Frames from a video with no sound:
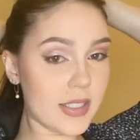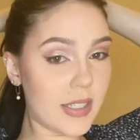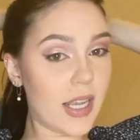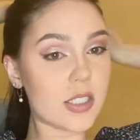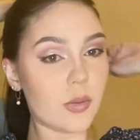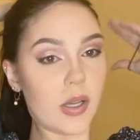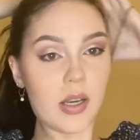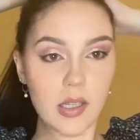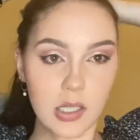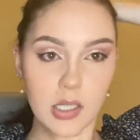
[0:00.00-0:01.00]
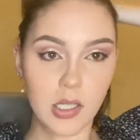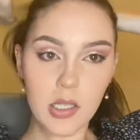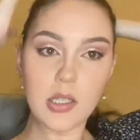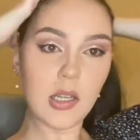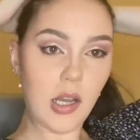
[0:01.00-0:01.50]
next one,
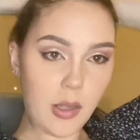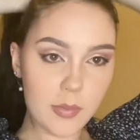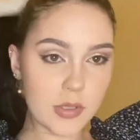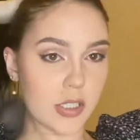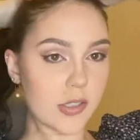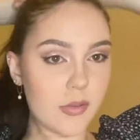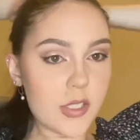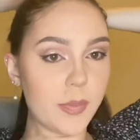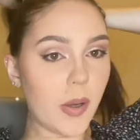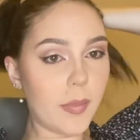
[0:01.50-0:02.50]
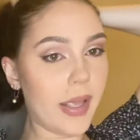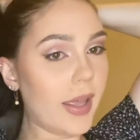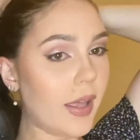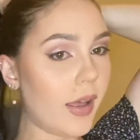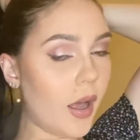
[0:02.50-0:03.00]
I'm just going to pop my
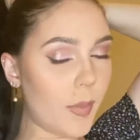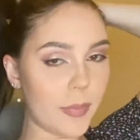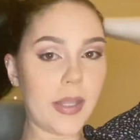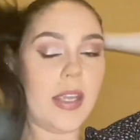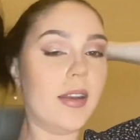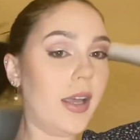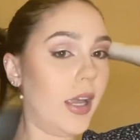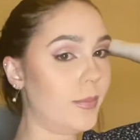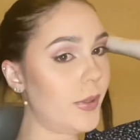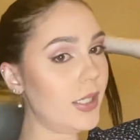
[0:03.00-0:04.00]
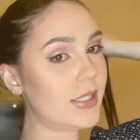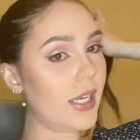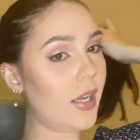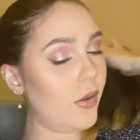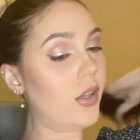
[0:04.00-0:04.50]
hair up in a
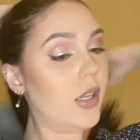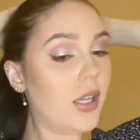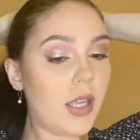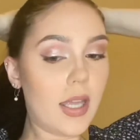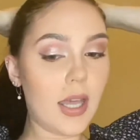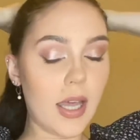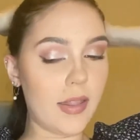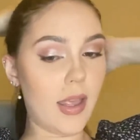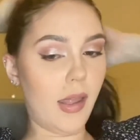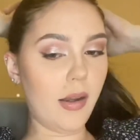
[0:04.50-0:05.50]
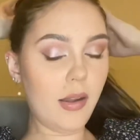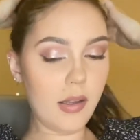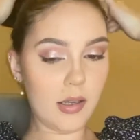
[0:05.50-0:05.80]
ponytail and then